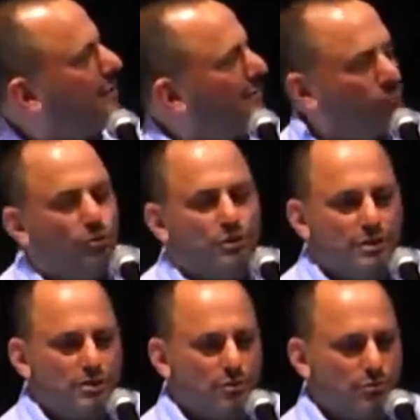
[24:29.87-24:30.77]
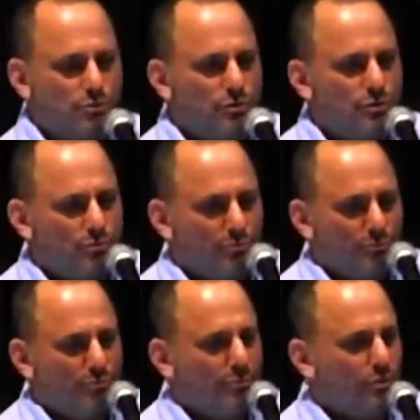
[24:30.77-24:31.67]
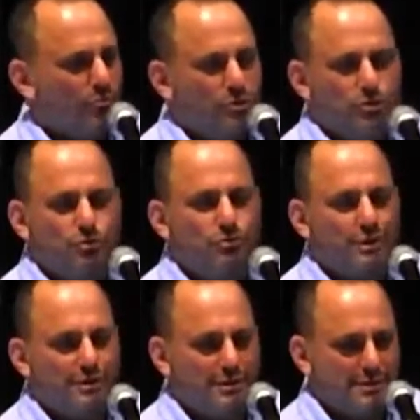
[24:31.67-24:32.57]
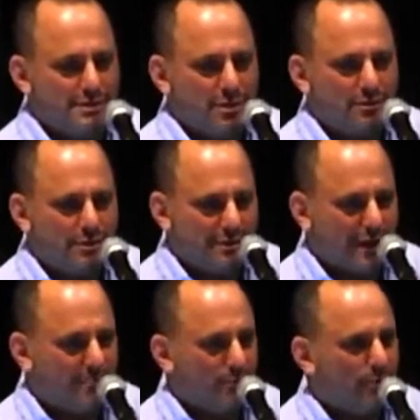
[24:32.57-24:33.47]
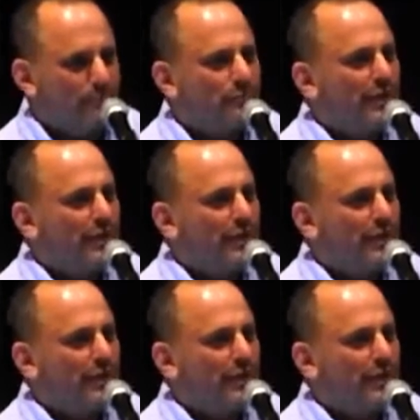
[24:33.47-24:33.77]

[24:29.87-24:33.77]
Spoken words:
the multi so you be sure that it is not a typo.